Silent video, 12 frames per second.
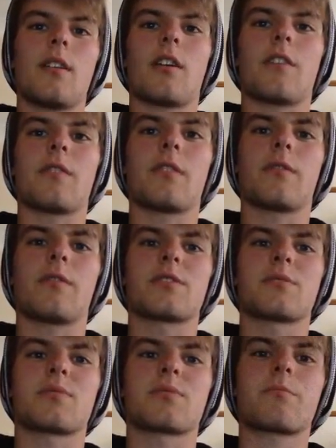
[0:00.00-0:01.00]
I felt
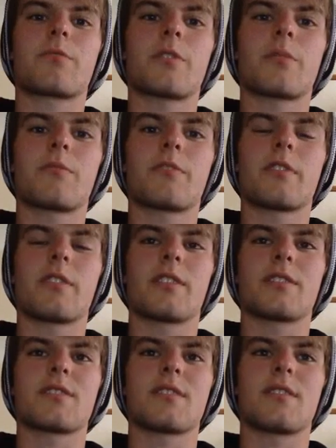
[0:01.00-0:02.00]
this was appropriate
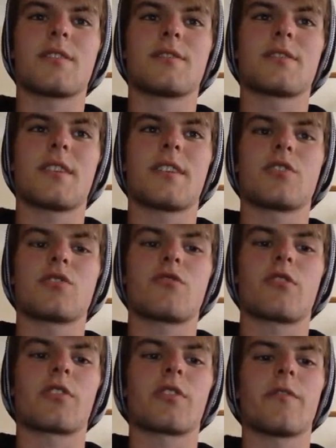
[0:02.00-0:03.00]
as it is a
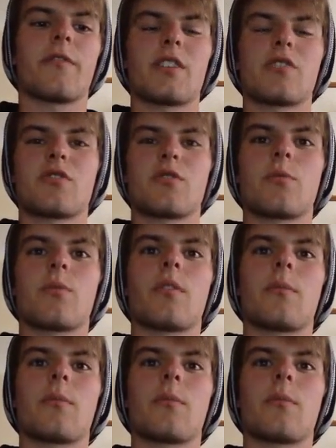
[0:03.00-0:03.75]
strong convention